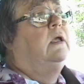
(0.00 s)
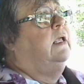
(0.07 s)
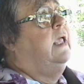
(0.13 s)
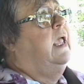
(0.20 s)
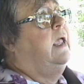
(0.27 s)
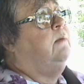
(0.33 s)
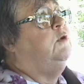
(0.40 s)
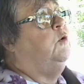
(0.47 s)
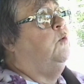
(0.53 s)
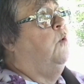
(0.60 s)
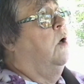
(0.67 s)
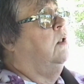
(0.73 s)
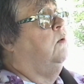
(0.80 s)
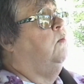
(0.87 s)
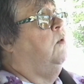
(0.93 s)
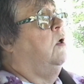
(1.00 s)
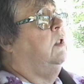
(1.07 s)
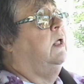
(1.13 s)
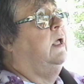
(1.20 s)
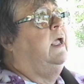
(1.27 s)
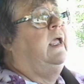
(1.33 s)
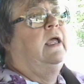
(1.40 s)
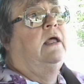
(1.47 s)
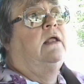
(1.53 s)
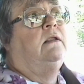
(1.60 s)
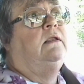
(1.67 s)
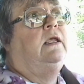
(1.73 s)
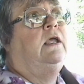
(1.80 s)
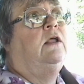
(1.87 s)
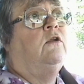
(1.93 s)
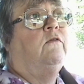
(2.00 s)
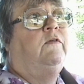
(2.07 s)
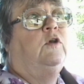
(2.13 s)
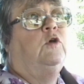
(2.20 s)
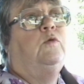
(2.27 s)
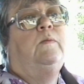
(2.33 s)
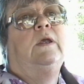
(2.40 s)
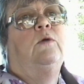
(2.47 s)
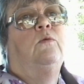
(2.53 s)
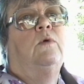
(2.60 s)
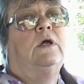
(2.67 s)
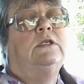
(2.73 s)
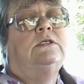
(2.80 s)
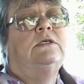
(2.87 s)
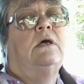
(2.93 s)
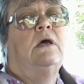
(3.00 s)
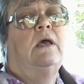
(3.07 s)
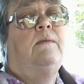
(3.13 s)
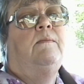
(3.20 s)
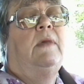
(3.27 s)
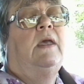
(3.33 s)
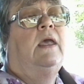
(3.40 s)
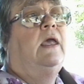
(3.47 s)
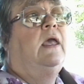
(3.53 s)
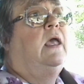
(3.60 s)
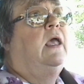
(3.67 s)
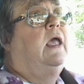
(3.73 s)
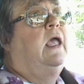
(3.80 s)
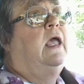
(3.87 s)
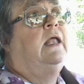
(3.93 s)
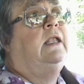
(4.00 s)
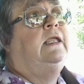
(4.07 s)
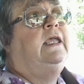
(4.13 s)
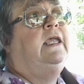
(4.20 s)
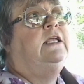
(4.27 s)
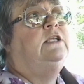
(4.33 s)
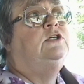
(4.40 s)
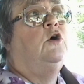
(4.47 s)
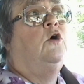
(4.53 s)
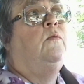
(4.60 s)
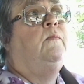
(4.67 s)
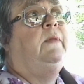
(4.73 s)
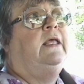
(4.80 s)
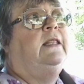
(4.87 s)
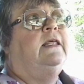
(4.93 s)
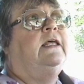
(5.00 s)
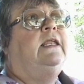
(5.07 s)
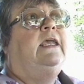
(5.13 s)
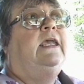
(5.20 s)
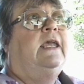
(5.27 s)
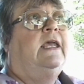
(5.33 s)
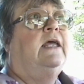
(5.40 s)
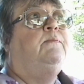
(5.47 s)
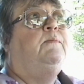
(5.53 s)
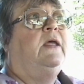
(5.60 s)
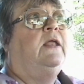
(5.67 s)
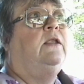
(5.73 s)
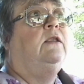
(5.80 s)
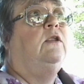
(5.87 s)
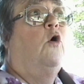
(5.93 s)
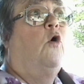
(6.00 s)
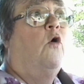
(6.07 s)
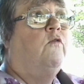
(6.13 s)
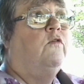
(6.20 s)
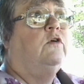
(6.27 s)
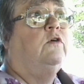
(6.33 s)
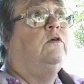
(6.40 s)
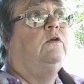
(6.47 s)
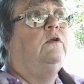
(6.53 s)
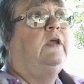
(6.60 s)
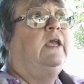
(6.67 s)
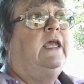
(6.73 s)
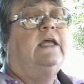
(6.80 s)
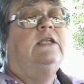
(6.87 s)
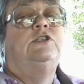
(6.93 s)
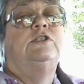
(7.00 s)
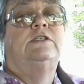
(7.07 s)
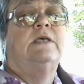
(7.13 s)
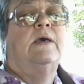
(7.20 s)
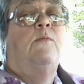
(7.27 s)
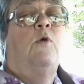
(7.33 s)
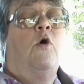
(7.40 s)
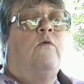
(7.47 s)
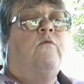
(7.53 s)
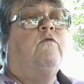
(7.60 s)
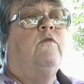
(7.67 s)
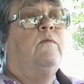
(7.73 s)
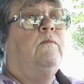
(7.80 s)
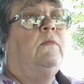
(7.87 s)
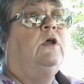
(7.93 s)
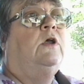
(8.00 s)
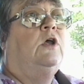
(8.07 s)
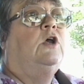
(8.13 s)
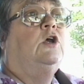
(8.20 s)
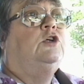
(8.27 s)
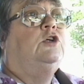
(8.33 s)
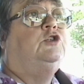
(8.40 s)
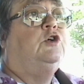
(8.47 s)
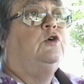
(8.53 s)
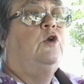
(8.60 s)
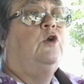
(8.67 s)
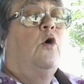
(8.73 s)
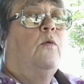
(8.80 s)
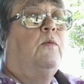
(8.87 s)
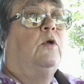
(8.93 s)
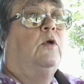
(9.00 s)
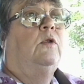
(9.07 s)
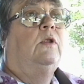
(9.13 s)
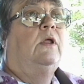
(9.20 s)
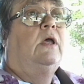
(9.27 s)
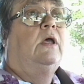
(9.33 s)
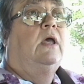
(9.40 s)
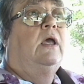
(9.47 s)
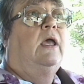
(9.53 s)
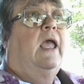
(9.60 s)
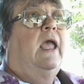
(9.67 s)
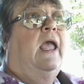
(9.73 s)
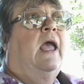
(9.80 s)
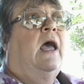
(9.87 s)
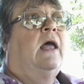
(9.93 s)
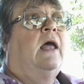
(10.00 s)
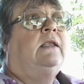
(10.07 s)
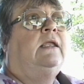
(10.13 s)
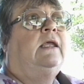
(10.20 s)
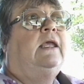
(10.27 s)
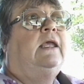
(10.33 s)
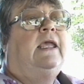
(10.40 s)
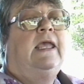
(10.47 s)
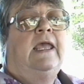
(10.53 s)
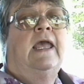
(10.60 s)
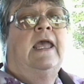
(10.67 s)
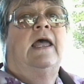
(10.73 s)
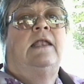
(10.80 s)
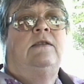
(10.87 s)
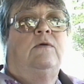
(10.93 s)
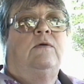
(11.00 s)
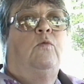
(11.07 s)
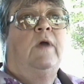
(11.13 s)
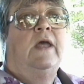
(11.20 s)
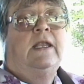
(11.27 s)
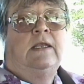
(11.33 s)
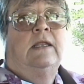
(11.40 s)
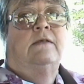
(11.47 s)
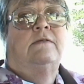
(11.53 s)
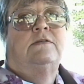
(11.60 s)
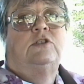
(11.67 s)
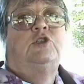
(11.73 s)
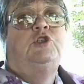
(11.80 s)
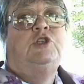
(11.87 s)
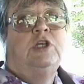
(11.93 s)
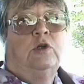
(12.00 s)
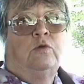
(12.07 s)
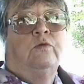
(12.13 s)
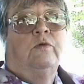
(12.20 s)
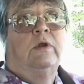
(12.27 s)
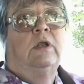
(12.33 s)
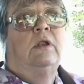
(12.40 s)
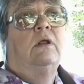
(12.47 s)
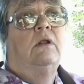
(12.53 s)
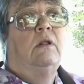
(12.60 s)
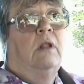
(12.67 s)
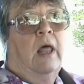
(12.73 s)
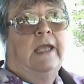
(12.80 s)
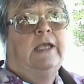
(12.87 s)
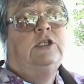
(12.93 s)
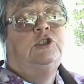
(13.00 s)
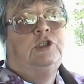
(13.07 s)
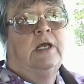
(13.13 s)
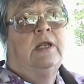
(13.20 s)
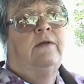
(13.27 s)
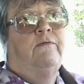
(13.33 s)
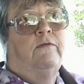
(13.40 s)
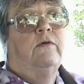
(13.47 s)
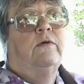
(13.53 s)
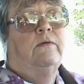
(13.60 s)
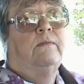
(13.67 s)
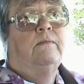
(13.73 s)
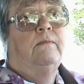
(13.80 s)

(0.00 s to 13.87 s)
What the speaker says: came to Walla Walla and interviewed me one time. And he told me that he had just come home from Chernobyl, and he had witnessed children like Jennifer